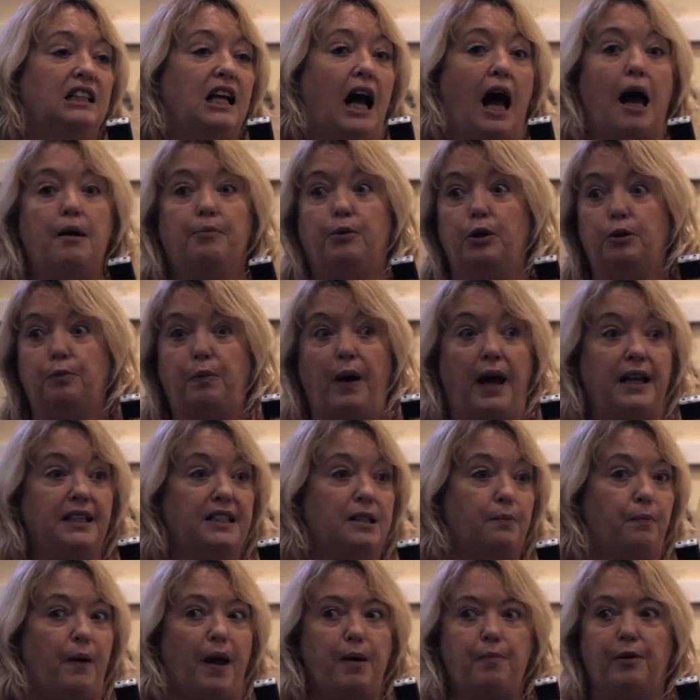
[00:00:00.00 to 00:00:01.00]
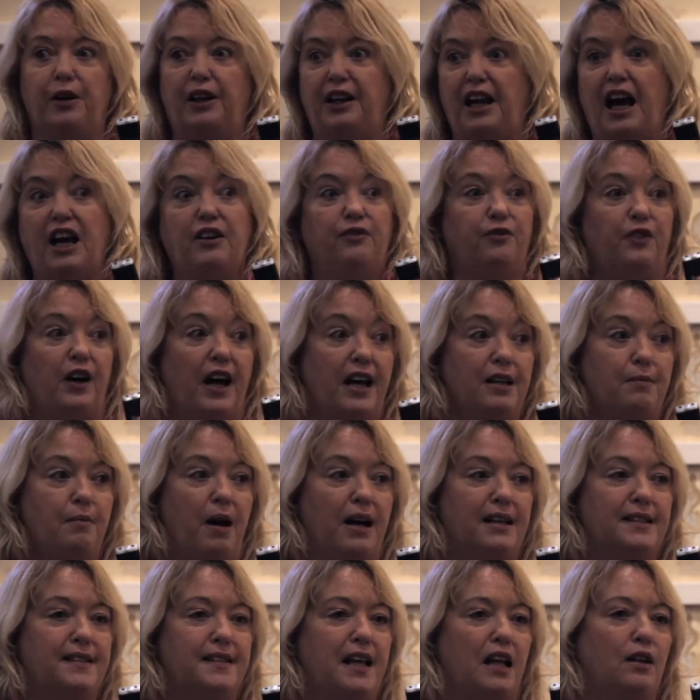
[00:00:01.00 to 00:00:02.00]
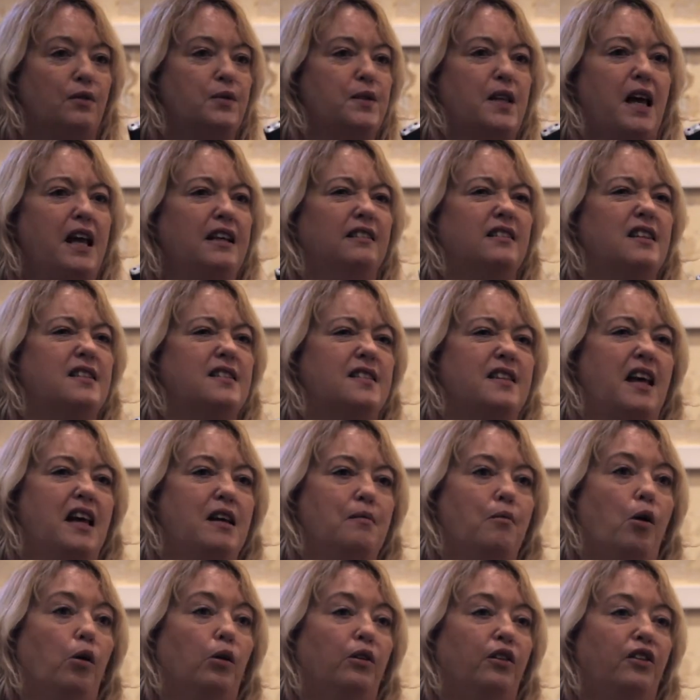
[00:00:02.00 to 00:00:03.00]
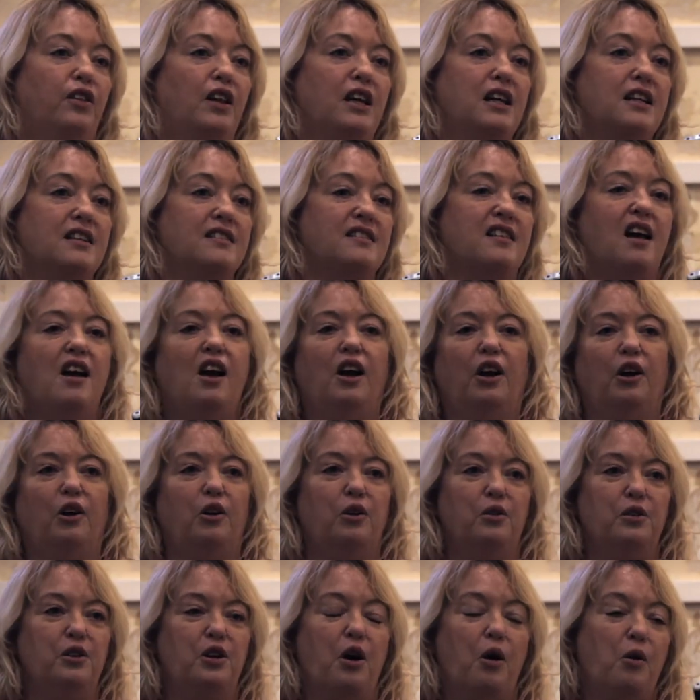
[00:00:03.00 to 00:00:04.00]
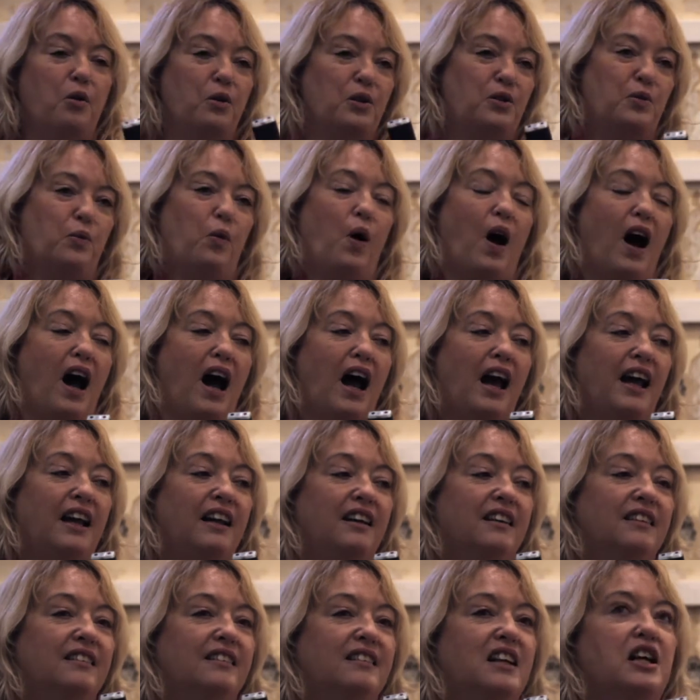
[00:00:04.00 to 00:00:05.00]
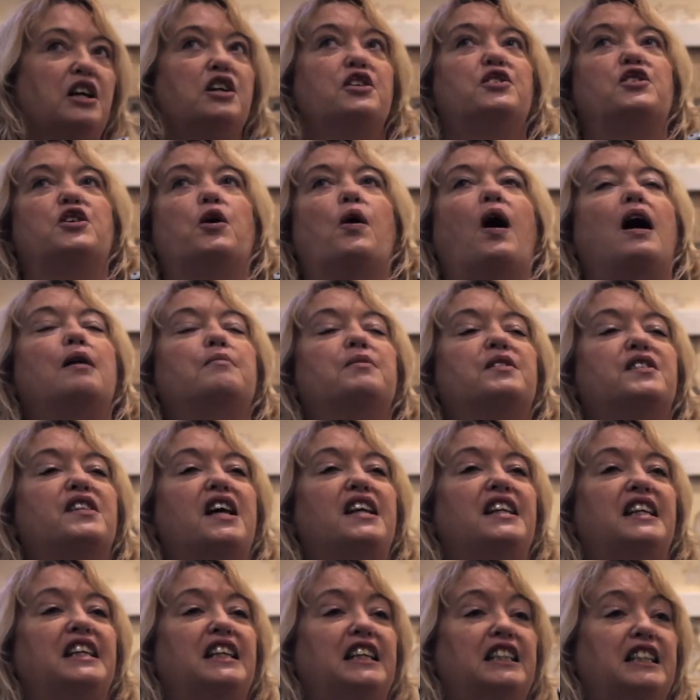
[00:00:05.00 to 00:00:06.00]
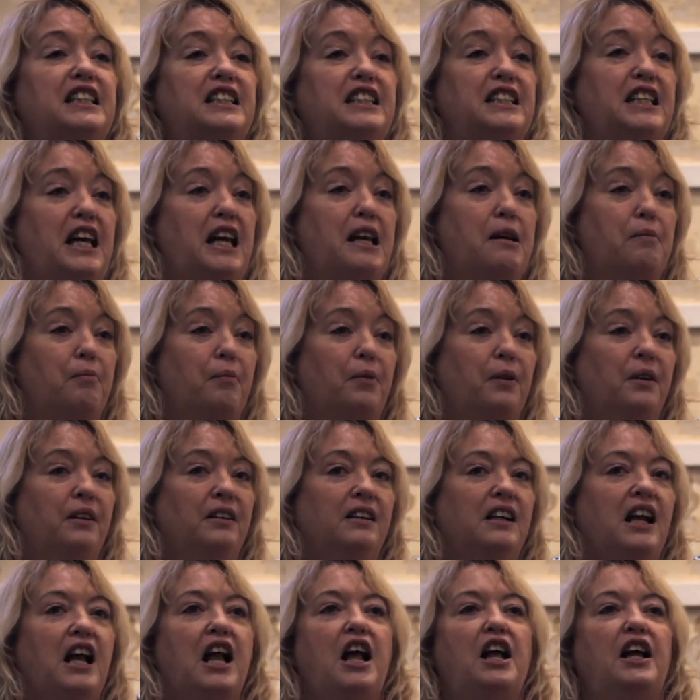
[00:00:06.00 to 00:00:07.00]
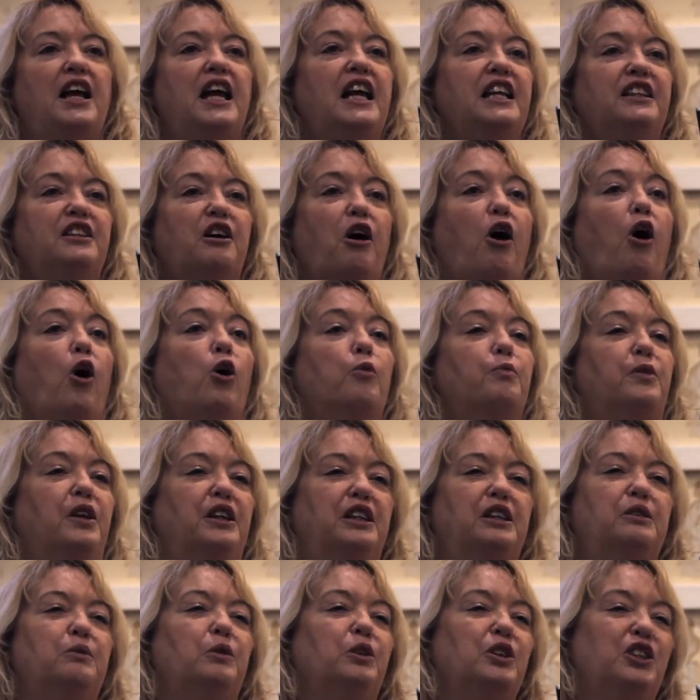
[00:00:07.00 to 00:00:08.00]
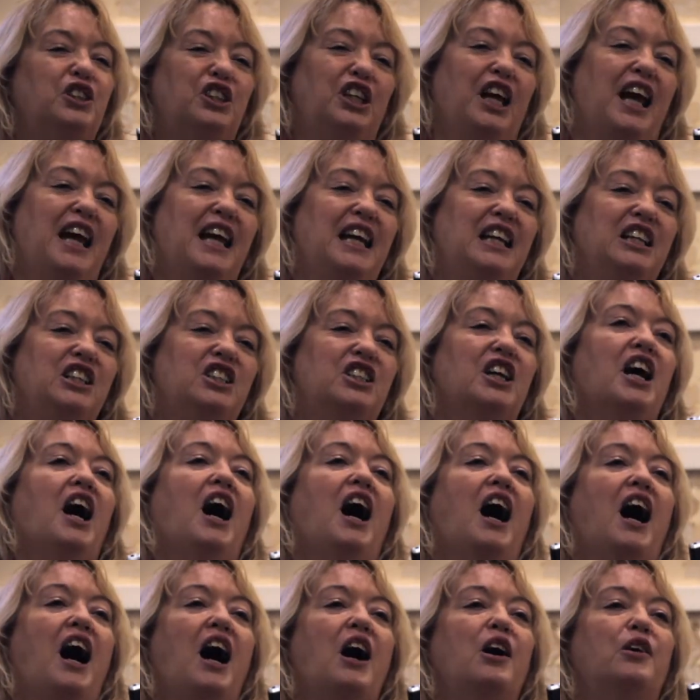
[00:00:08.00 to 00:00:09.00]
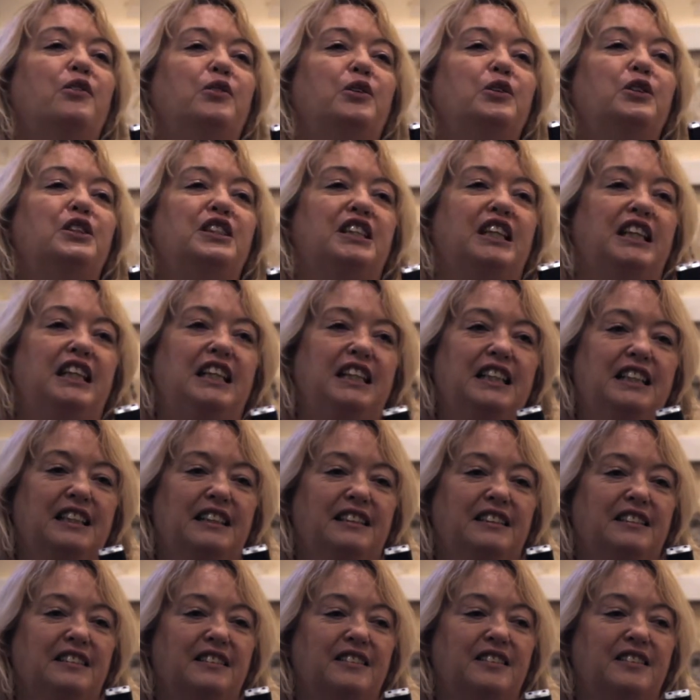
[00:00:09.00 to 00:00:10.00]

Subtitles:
I put pen to paper and I find myself saying the same old things. Who knows why? So I'm sending in a tape, in the hope that it will change our routine.